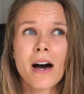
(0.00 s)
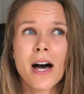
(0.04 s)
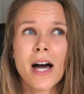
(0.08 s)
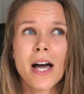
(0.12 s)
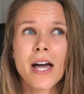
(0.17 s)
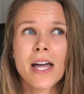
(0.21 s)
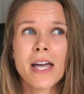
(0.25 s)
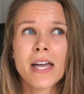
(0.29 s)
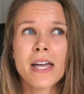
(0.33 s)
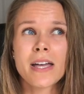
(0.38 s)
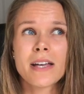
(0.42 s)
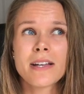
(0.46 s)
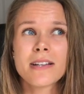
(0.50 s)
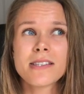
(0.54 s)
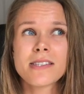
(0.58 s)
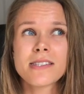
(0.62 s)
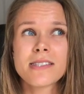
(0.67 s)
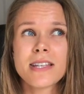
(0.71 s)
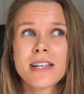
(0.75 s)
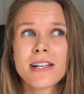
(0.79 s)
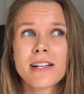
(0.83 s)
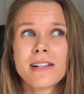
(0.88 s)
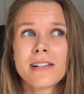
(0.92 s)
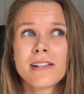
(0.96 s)
I
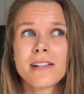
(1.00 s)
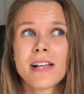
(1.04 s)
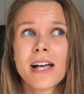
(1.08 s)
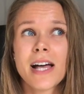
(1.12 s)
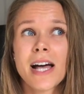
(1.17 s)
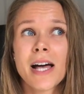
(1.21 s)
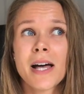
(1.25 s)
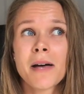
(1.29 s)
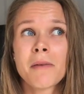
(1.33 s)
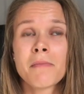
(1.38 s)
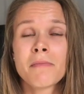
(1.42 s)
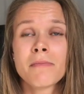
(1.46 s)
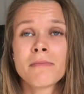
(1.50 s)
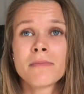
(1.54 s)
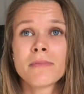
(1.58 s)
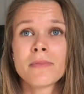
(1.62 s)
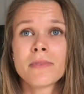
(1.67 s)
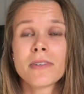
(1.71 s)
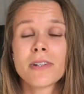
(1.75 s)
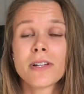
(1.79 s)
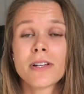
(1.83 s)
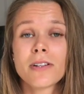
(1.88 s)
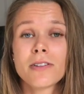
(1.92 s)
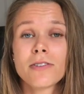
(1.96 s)
still am
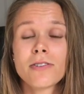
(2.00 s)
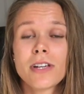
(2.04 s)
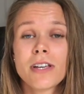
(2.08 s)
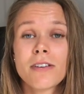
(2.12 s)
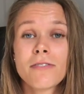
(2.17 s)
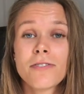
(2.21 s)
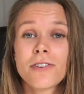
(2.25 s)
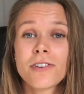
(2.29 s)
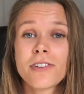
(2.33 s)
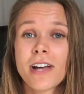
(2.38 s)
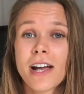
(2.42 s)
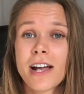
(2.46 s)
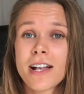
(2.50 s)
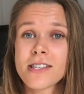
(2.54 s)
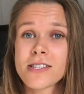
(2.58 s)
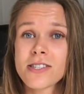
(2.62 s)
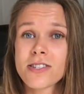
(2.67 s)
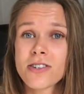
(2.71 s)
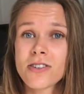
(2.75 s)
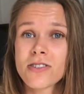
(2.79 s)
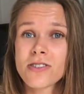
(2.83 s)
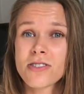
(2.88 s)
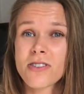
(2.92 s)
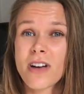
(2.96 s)
looking for the
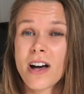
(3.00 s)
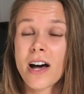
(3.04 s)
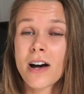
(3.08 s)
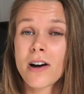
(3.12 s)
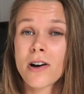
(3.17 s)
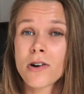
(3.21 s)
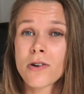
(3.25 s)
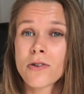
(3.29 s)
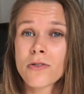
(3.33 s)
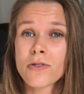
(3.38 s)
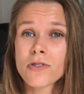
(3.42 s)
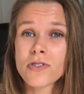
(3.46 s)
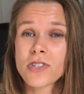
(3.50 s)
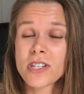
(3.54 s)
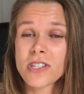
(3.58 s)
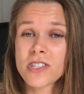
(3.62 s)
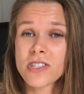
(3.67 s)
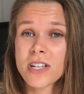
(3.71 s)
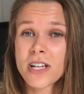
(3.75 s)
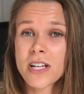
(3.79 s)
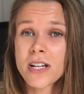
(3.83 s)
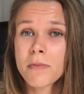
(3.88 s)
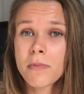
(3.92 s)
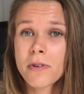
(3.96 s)
answers. How
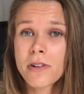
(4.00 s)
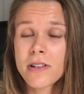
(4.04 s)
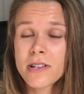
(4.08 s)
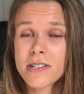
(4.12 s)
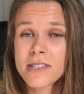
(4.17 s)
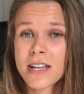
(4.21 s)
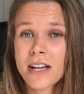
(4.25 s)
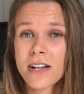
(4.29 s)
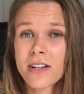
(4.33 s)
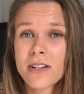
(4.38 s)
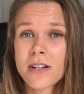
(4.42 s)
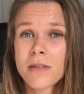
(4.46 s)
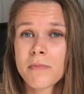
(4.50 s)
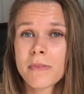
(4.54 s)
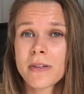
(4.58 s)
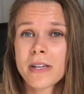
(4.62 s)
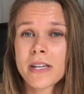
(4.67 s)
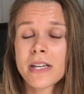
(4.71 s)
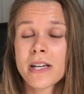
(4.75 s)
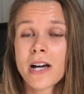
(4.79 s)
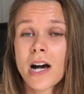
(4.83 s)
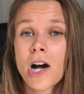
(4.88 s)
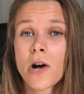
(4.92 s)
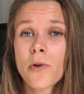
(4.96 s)
sustainable is that going to
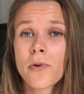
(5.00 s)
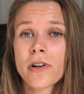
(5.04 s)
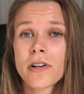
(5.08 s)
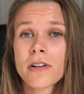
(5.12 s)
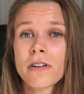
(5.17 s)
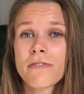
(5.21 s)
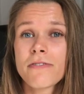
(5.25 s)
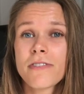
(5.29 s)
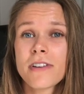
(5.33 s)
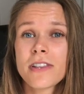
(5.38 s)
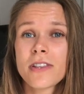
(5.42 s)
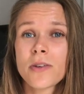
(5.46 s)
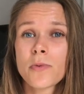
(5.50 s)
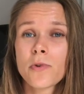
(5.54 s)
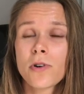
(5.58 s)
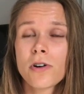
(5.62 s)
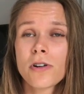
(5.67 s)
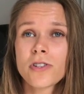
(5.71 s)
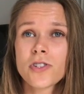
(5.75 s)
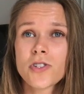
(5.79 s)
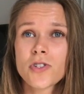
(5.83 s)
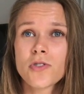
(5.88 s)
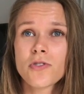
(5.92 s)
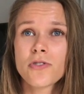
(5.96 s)
be? How are we going to feed the
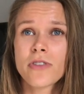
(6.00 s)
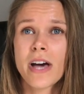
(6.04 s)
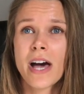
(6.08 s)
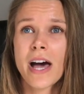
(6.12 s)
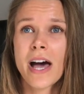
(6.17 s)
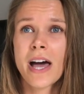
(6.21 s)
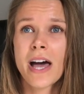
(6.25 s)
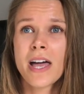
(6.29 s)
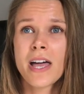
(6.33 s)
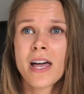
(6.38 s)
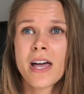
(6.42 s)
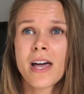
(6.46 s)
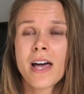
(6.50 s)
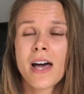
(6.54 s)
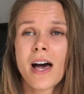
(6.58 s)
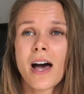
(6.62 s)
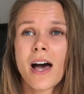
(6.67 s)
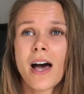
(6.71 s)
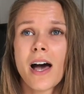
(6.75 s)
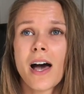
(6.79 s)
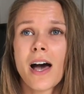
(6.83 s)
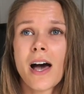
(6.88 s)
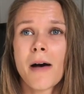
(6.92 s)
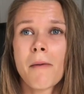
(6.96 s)
world through that?
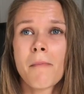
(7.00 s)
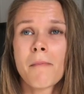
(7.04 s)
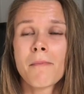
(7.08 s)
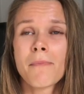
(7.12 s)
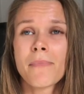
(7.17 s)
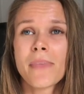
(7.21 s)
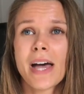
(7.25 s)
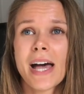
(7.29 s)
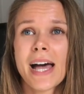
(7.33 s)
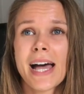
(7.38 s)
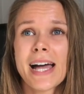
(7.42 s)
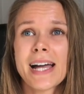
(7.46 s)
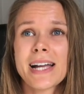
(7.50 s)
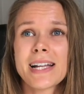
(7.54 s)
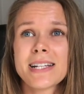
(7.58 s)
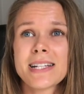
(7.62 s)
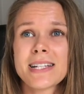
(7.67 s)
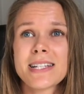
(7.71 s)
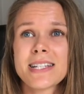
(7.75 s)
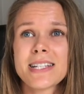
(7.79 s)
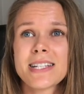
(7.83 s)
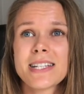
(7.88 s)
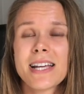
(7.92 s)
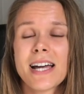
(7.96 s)

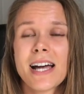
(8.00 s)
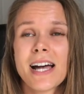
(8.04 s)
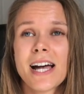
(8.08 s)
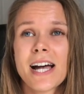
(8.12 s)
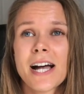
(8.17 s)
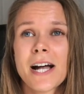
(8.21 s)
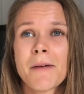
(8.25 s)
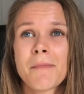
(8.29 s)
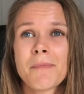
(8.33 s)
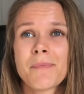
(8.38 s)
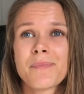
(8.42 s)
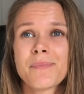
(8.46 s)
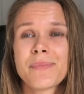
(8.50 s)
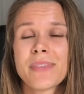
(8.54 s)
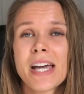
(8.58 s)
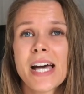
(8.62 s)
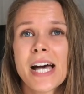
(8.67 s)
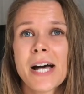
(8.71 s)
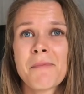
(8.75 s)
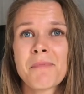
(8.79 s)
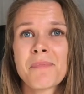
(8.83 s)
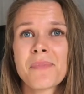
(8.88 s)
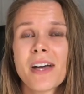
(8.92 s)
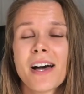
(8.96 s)
Yeah,
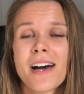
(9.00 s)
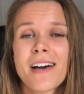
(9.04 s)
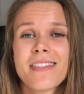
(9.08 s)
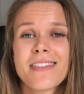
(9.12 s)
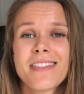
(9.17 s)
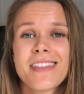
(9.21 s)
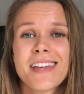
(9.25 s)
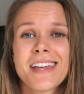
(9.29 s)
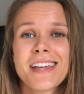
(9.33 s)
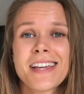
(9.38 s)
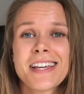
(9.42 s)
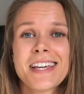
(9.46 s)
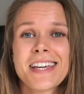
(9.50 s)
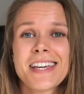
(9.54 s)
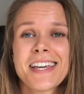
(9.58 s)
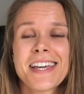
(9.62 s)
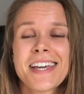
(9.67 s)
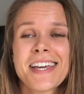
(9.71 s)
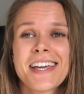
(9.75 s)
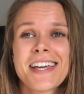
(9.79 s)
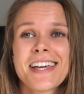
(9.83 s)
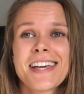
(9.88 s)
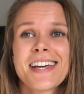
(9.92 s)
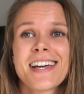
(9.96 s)
I think
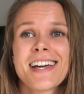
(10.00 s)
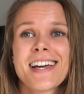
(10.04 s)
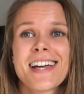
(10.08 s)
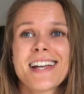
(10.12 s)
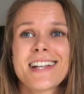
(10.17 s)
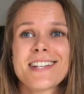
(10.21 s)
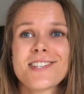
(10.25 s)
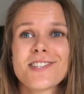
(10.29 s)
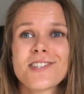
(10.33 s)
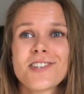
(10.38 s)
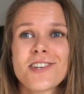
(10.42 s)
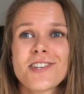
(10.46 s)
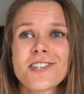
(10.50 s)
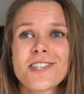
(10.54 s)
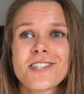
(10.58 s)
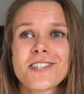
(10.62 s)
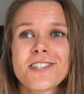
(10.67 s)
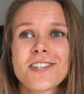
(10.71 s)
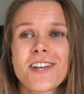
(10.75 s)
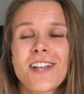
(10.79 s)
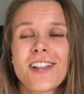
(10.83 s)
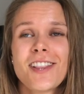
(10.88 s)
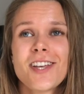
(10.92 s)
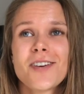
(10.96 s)
it's
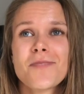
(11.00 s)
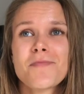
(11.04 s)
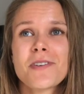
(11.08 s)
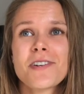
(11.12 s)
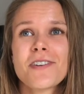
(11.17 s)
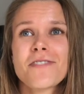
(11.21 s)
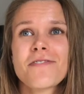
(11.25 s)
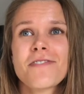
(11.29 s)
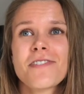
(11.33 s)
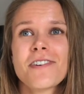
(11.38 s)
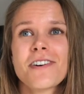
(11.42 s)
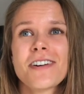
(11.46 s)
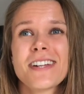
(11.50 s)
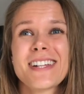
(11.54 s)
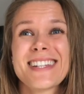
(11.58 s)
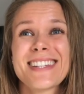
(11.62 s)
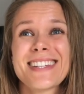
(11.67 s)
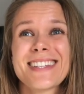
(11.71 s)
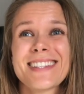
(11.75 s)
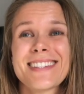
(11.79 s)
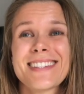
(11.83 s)
just a little bit of a